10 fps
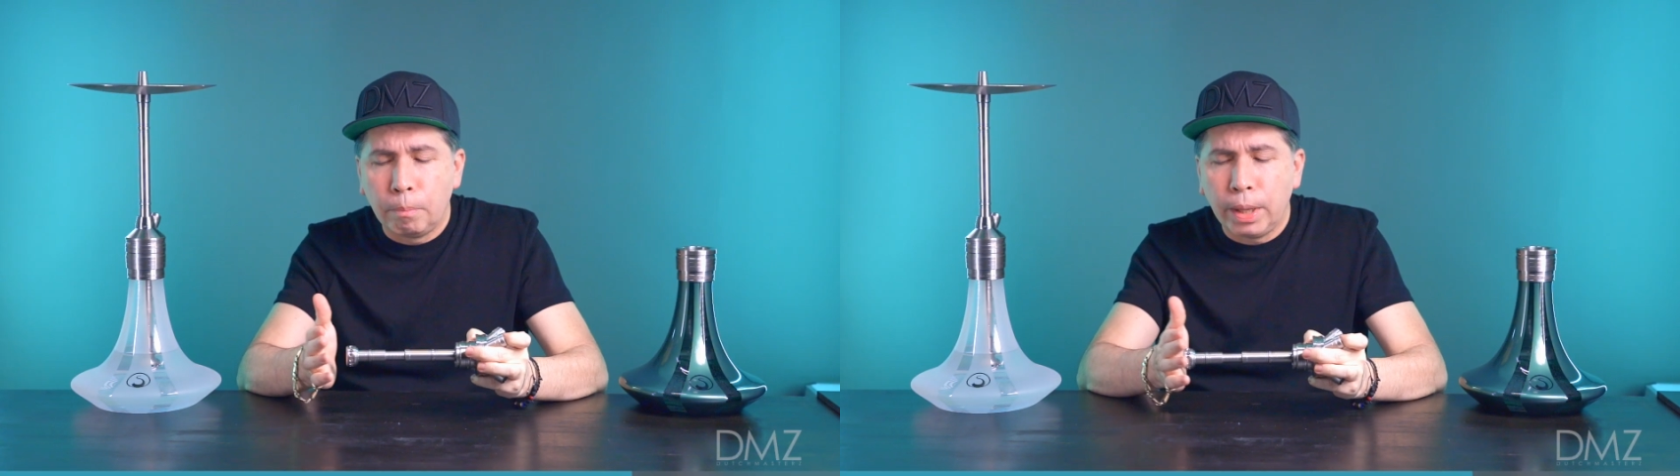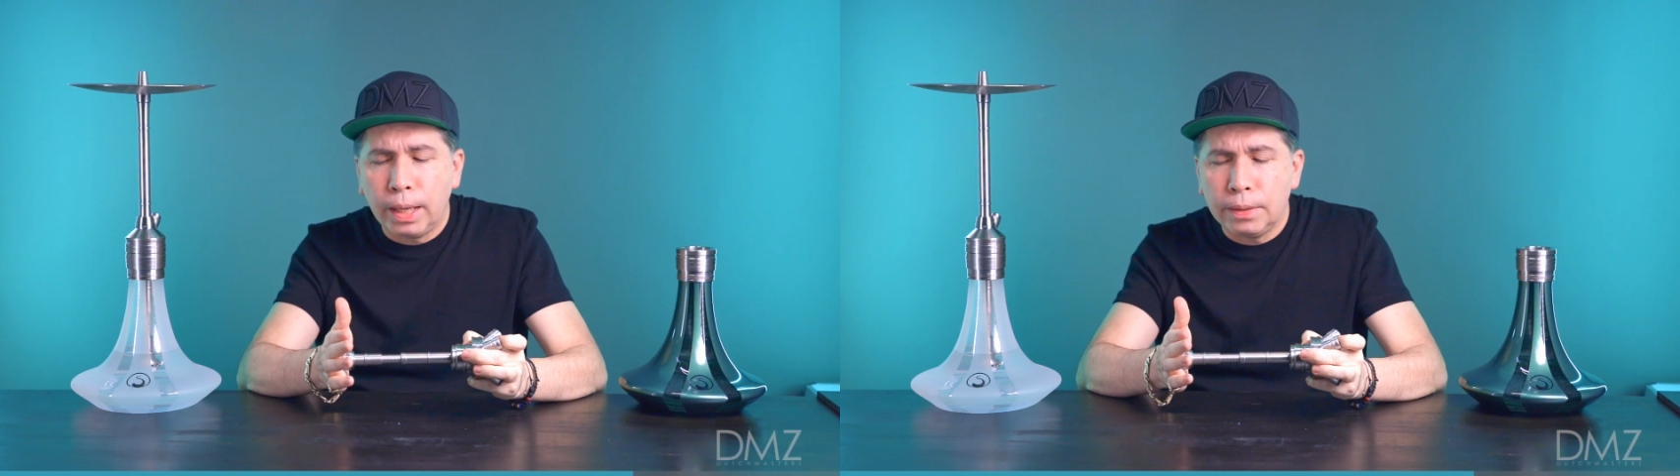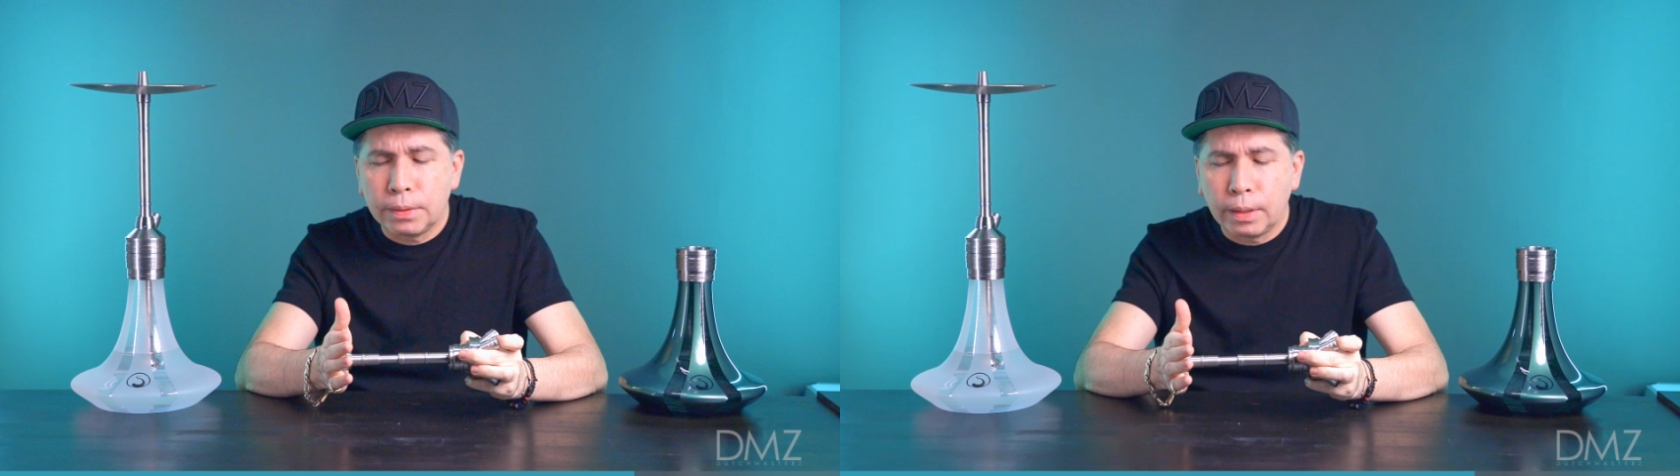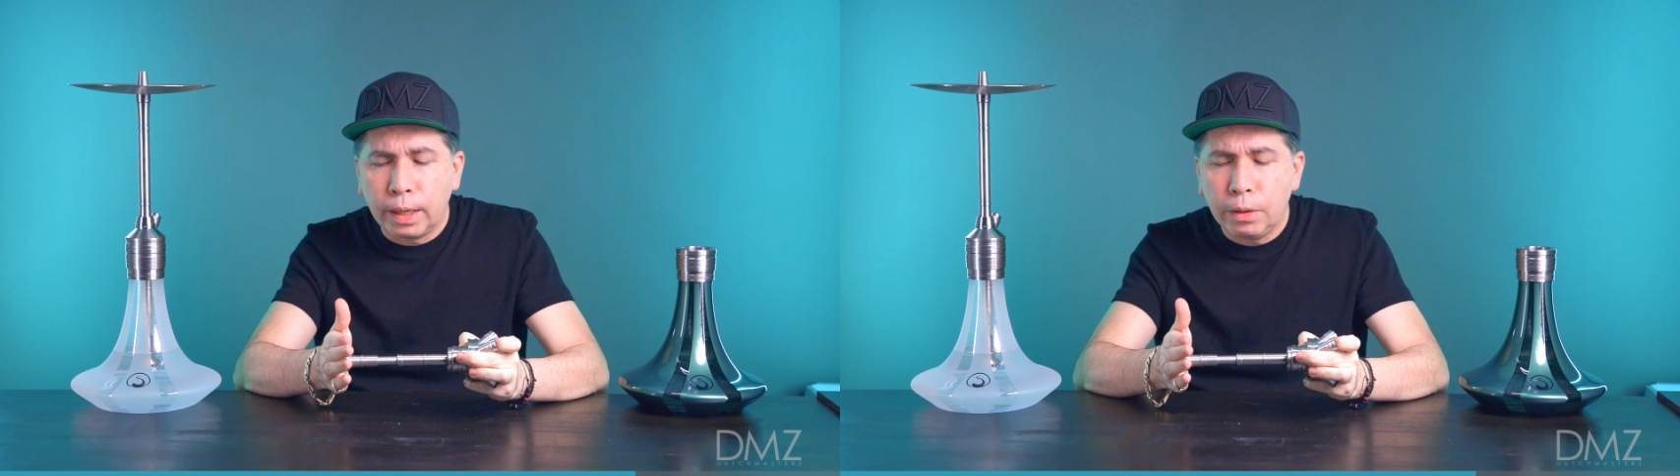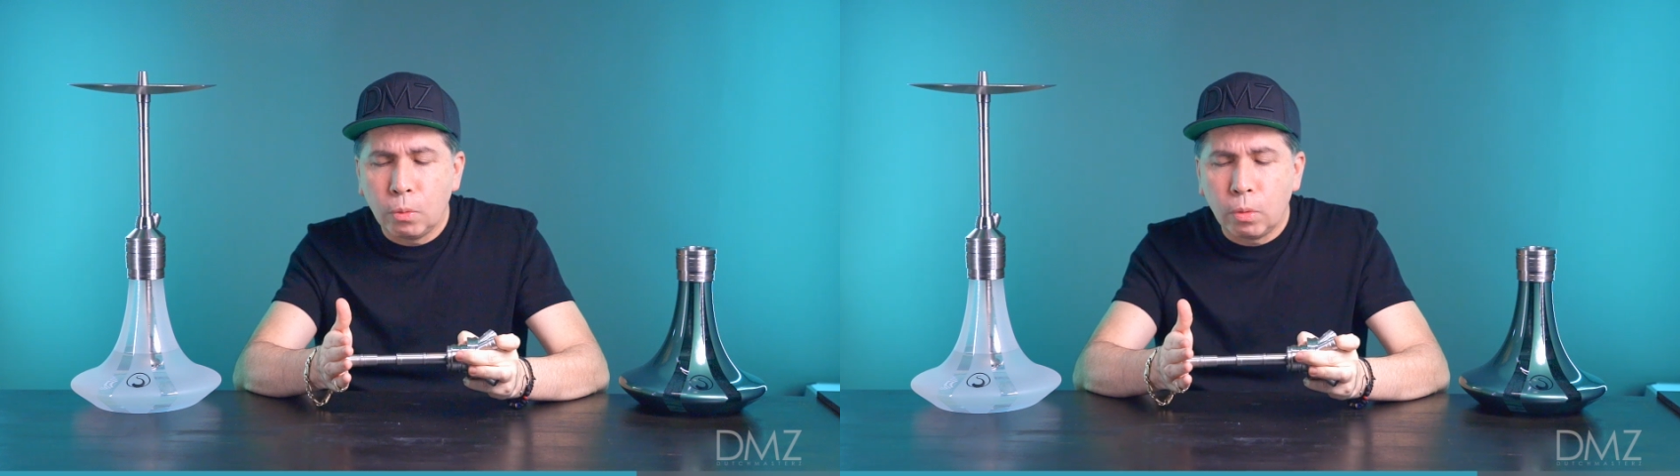base
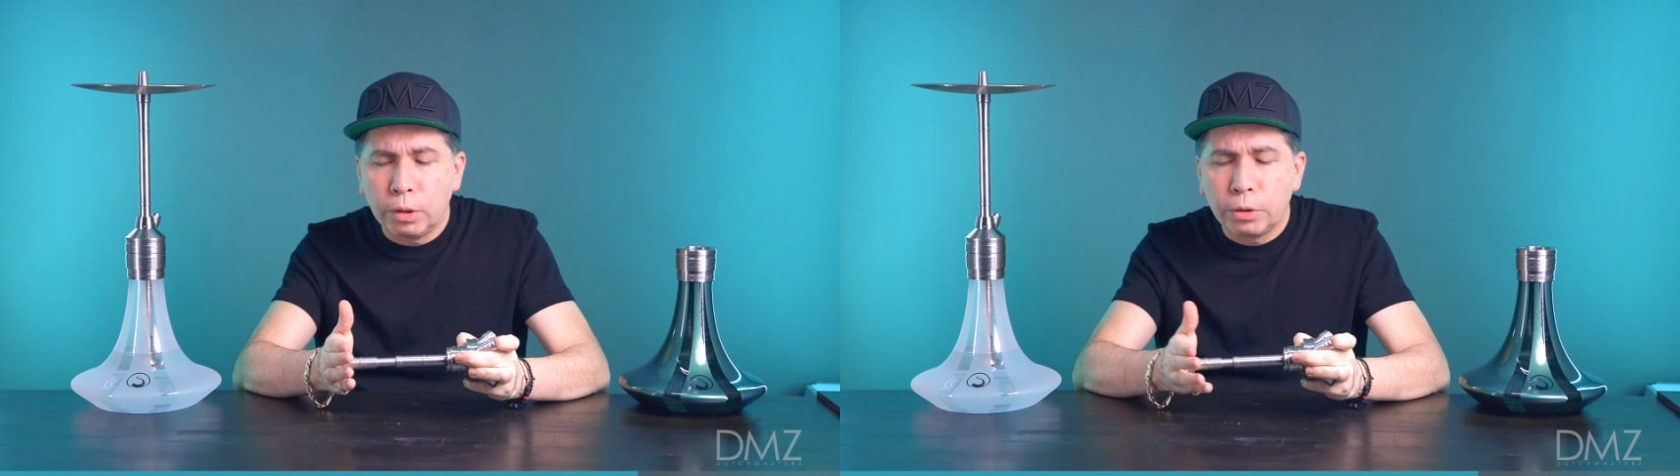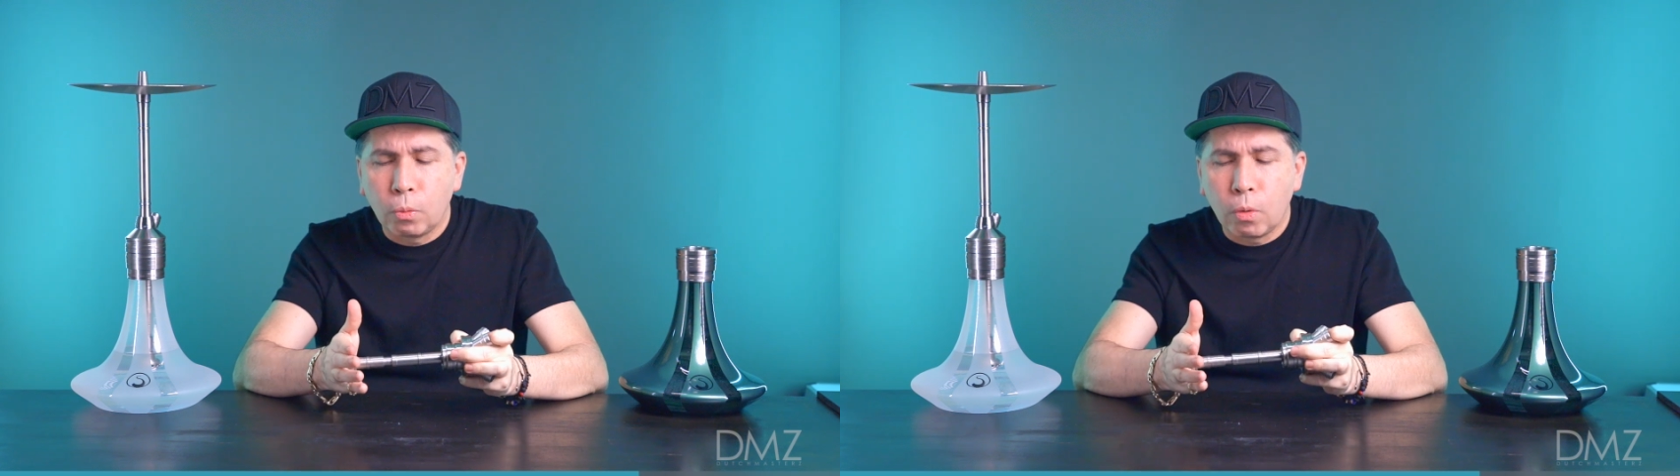and you want your